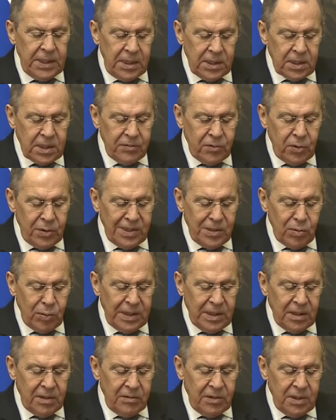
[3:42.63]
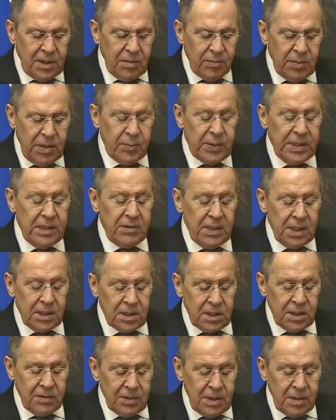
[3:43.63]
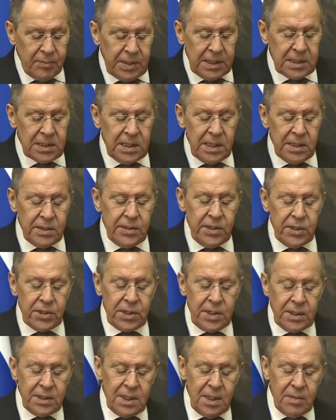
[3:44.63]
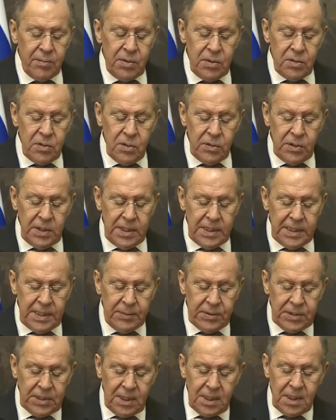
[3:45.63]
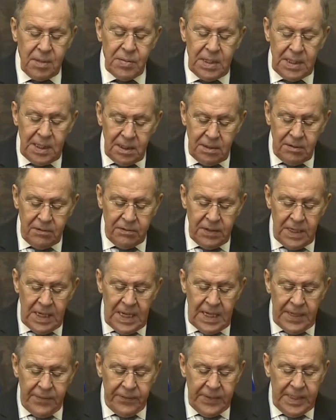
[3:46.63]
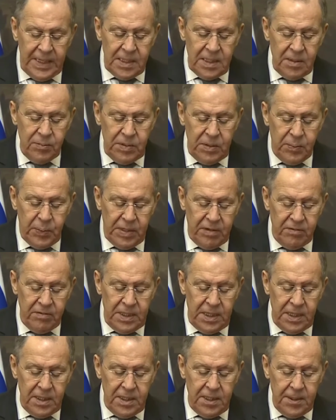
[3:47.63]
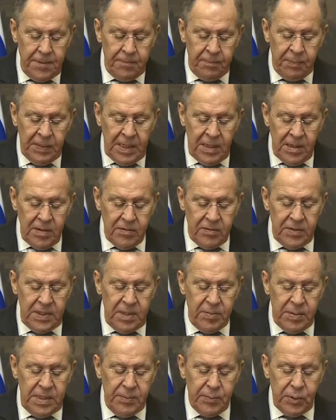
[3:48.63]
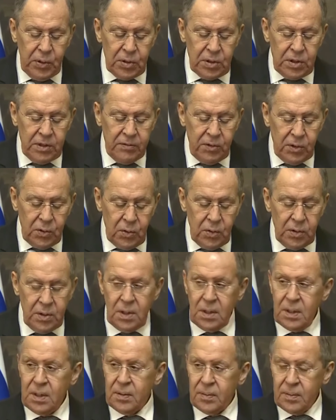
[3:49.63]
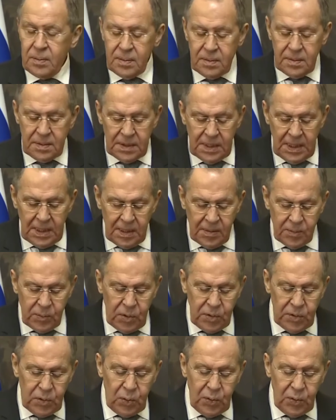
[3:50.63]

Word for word: As for the Syrian settlement, we have welcomed the recent steps taken by the United Arab Emirates in this regard last December.